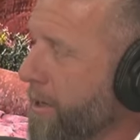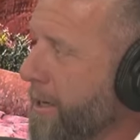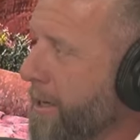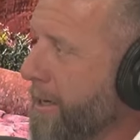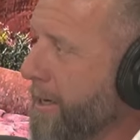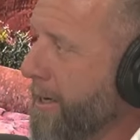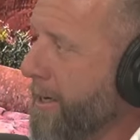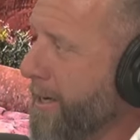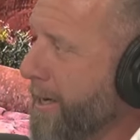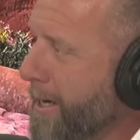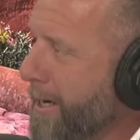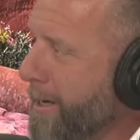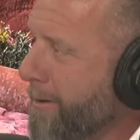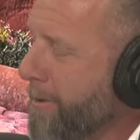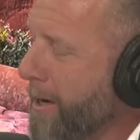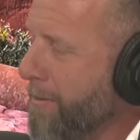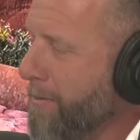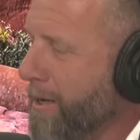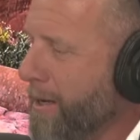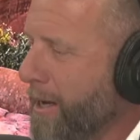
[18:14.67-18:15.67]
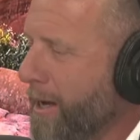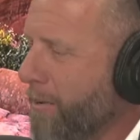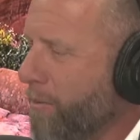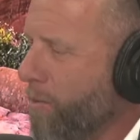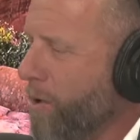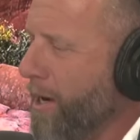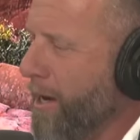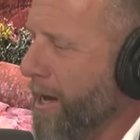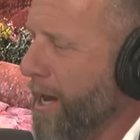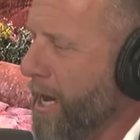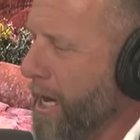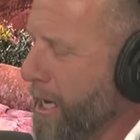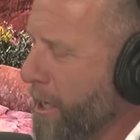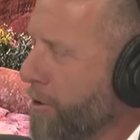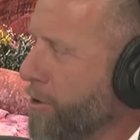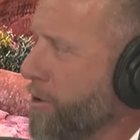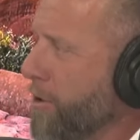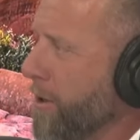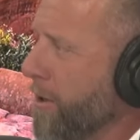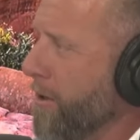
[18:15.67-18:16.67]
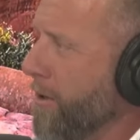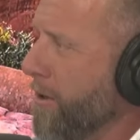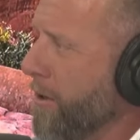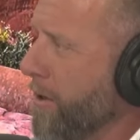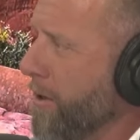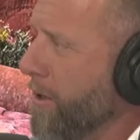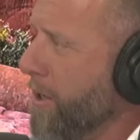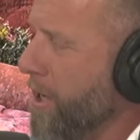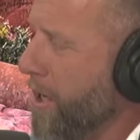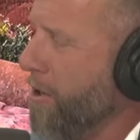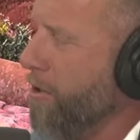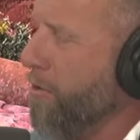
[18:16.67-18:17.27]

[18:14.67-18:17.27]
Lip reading: Yep. At what age can you